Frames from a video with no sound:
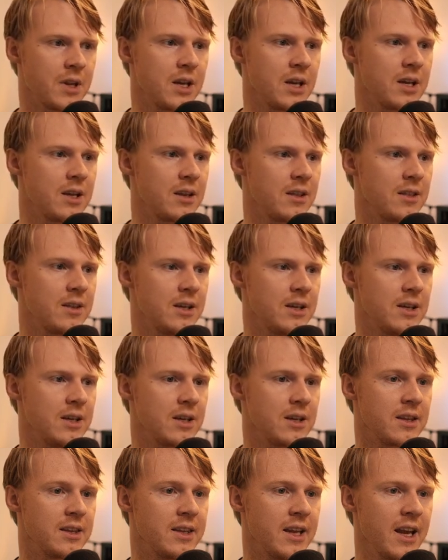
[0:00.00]
The
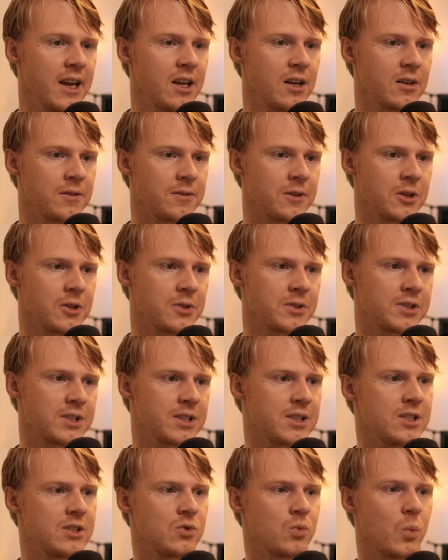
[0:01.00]
negative use
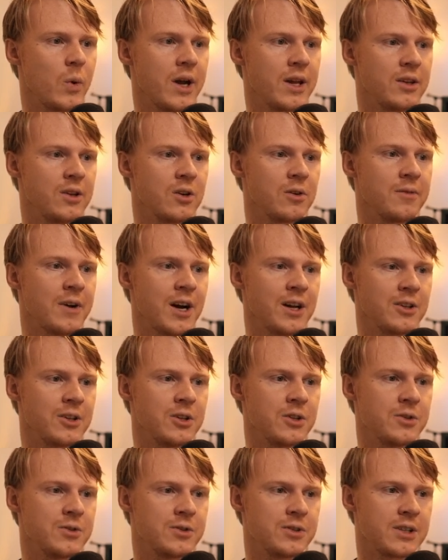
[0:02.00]
is when your
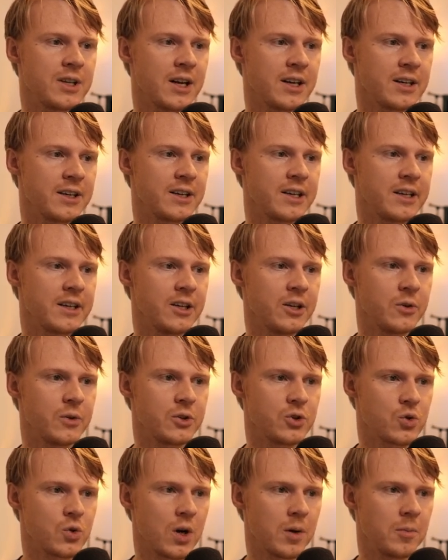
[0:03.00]
values kind of get you in
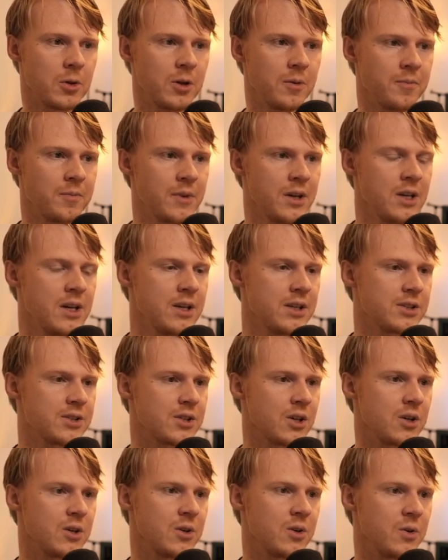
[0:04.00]
trouble.
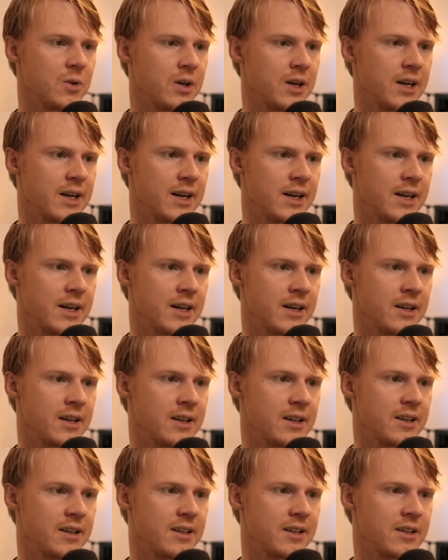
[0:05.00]
So
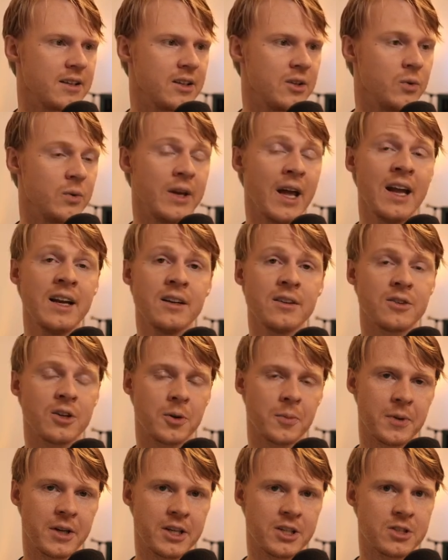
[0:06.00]
you gain
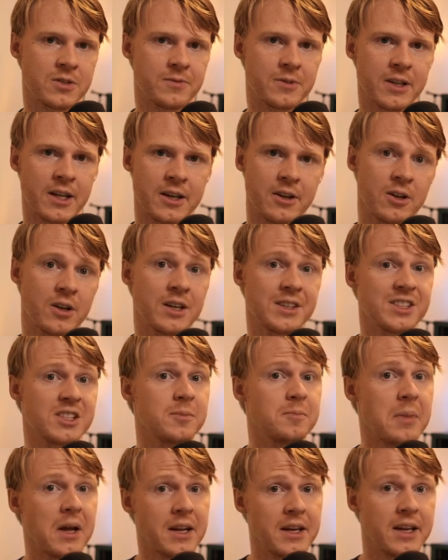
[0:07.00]
determination for that. You're not
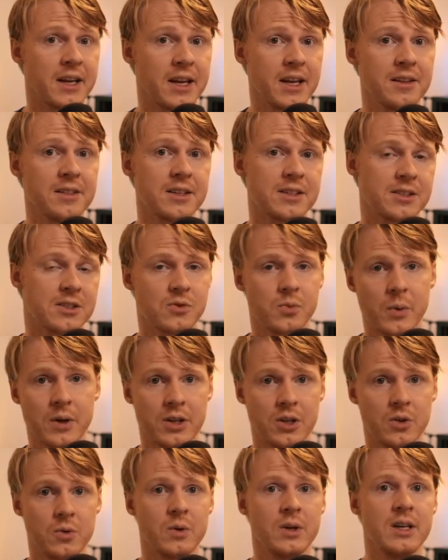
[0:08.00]
spending it. This is when
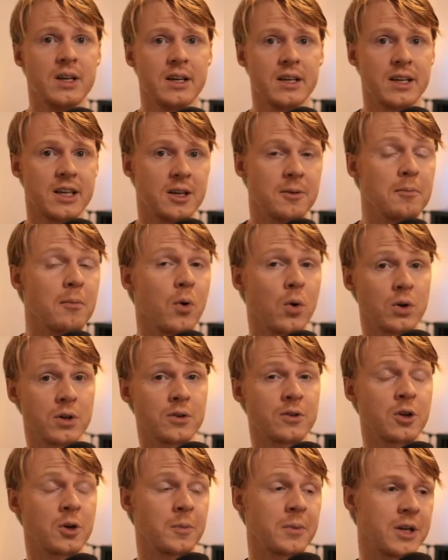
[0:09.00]
you get more
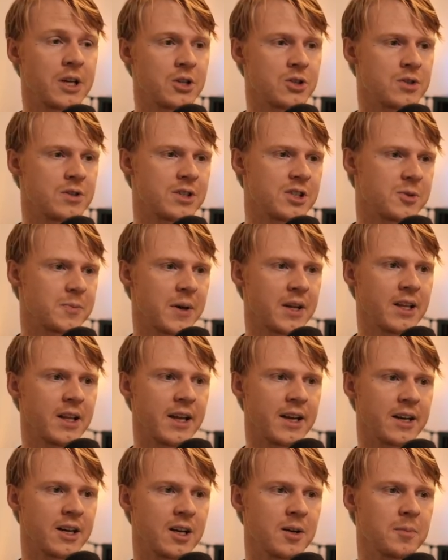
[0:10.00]
determination to spend
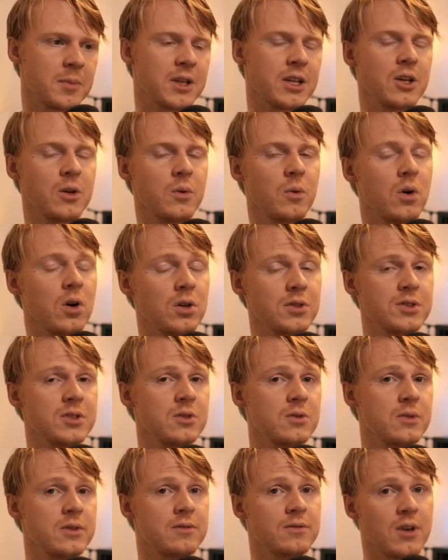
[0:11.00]
later, but then you
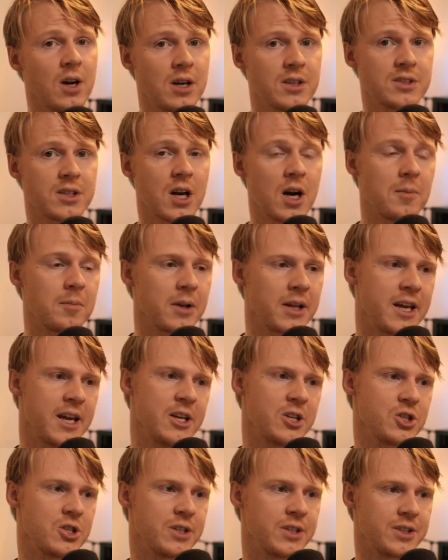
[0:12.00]
also cause a
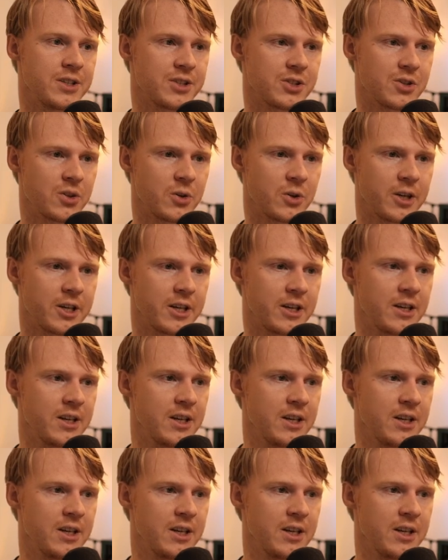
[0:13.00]
complication in the story.